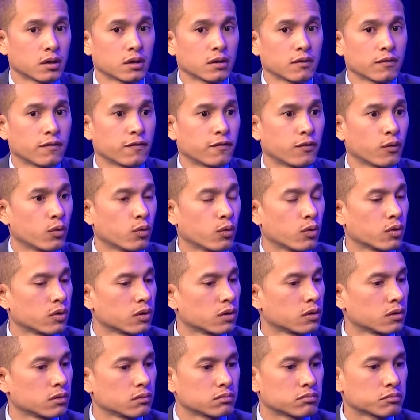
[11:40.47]

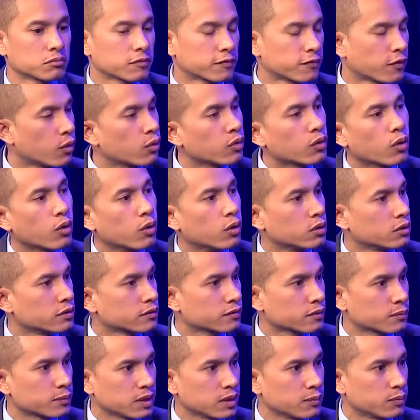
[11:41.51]
for phone calls
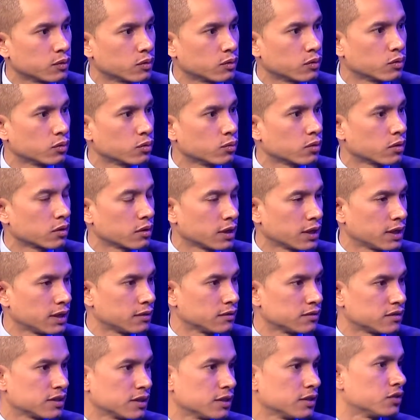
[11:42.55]
for people who were in
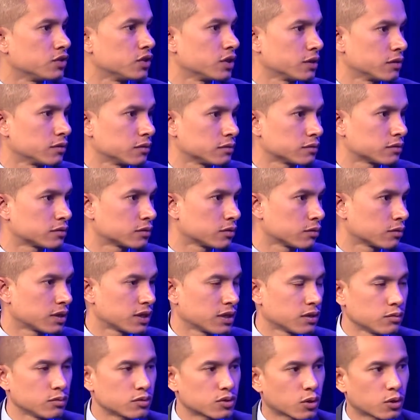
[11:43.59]
city jails. So
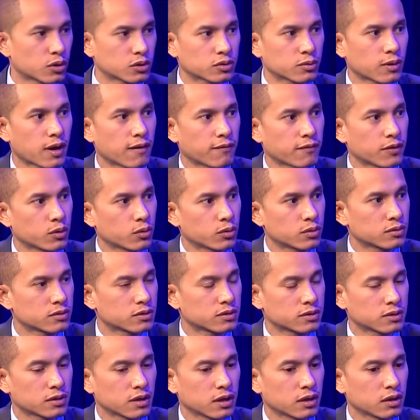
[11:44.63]
can you talk to our
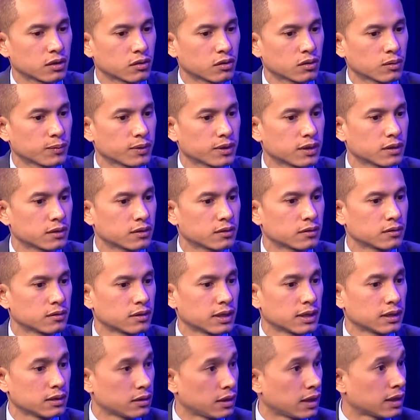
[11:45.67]
viewers a little bit,
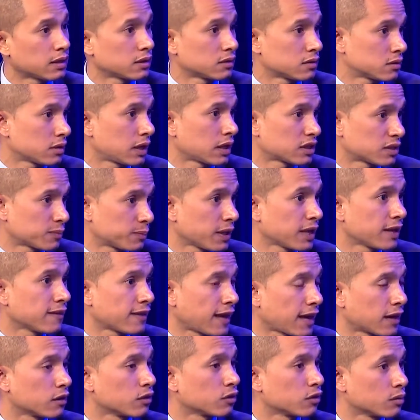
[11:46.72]
explain
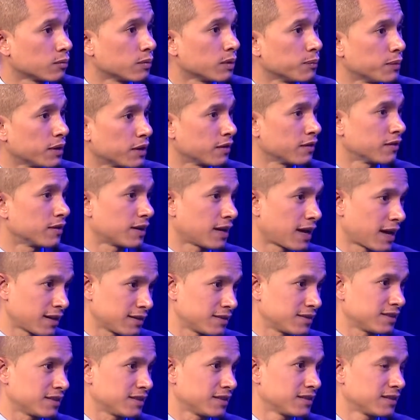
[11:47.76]
that a little bit better than I
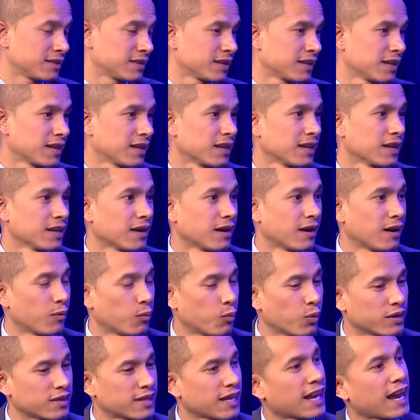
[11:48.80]
did,
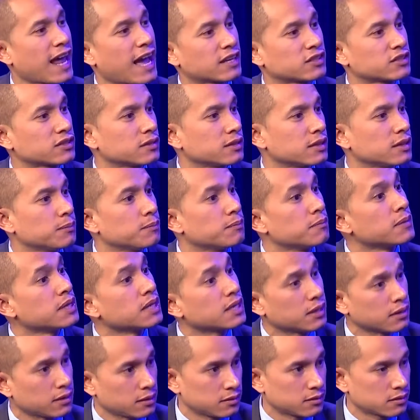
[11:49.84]
what that actually
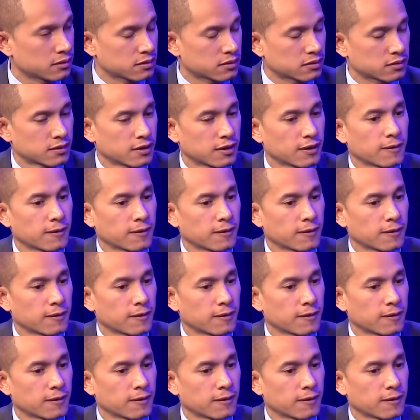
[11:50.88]
means,